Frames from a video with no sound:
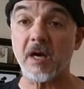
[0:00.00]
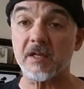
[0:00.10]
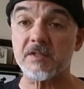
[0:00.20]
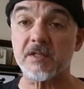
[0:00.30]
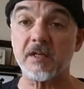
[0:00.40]

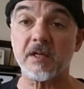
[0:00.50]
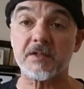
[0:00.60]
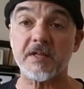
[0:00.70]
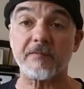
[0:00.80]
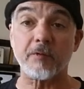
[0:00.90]
consonant,
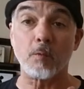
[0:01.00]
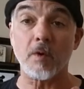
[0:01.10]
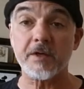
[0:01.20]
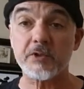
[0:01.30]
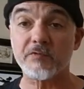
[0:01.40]
except for
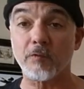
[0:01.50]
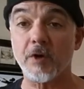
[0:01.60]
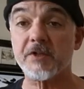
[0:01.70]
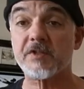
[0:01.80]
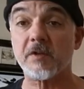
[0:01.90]
one is
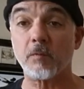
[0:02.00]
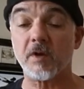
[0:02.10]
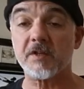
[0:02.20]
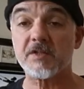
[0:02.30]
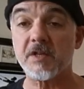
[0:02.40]
voiced and
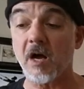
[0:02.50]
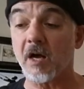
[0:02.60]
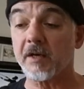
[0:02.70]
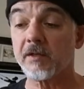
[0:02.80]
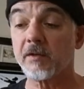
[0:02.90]
one is
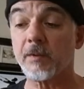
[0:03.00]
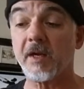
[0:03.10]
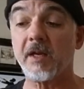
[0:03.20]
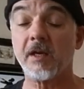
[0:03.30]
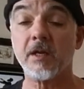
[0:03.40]
not,
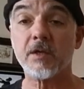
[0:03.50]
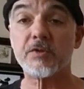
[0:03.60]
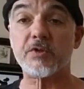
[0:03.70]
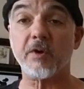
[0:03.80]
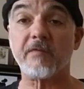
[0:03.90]
right?
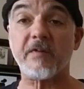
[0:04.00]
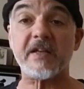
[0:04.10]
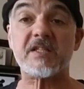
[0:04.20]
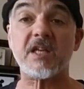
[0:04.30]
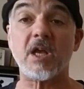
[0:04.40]
So, if
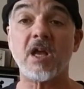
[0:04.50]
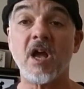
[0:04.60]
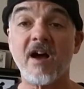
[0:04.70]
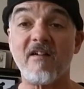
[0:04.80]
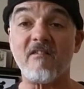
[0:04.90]
I say
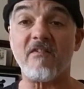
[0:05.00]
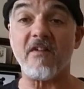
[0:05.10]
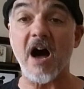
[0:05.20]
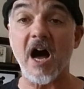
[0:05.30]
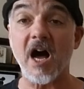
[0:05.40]

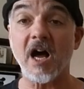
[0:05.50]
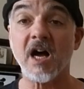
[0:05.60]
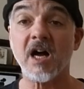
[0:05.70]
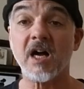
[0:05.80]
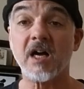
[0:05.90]
va,
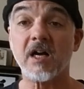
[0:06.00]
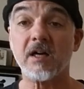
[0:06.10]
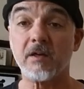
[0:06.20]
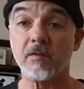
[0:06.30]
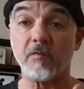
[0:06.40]

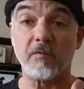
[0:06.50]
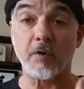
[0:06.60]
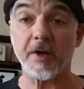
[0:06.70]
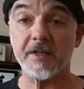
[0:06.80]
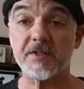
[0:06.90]

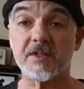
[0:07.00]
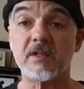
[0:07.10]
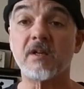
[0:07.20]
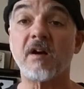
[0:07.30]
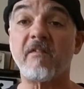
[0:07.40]

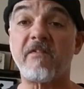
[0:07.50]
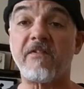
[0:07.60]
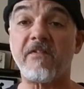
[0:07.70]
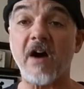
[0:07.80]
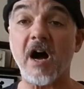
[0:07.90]
voiced,
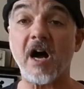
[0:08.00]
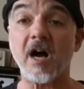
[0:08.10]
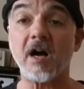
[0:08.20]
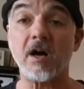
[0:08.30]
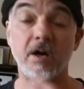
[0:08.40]

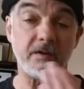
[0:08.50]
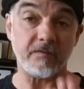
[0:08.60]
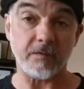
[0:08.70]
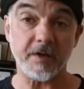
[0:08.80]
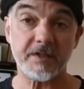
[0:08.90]
fa,
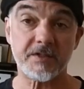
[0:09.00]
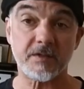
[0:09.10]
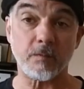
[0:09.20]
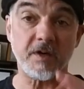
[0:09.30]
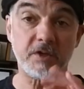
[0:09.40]

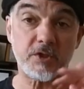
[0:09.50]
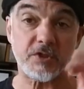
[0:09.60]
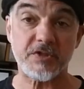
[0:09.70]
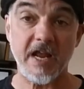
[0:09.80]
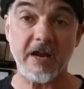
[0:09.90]
unvoiced. One is
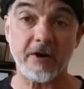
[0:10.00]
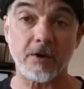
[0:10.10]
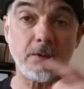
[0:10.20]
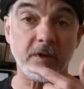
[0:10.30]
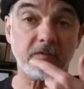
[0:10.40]
just
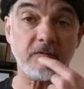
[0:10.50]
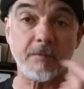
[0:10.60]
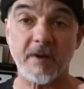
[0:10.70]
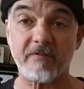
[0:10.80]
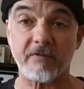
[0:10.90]
air going
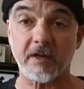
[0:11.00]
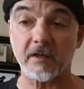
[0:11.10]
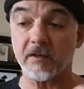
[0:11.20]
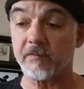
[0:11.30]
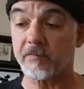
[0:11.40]
through my
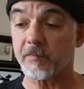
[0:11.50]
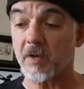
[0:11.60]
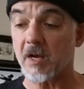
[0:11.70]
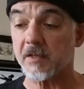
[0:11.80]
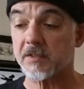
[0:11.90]
fricative
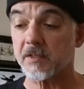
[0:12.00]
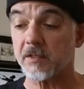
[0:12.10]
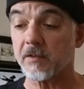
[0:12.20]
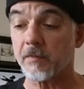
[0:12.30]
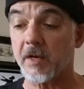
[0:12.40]

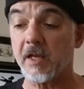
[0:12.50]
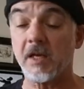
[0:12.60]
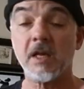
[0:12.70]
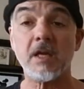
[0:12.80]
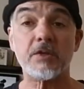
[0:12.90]
consonant,
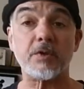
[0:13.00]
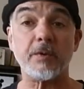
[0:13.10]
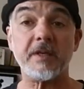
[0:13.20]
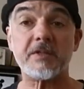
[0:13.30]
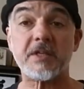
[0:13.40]
right?
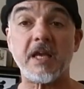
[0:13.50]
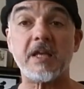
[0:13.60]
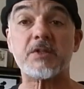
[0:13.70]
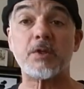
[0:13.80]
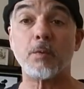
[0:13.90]
So in this
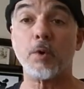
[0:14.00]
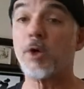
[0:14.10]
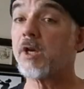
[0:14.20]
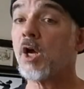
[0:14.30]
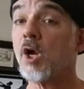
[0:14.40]
case, the
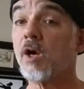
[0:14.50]
word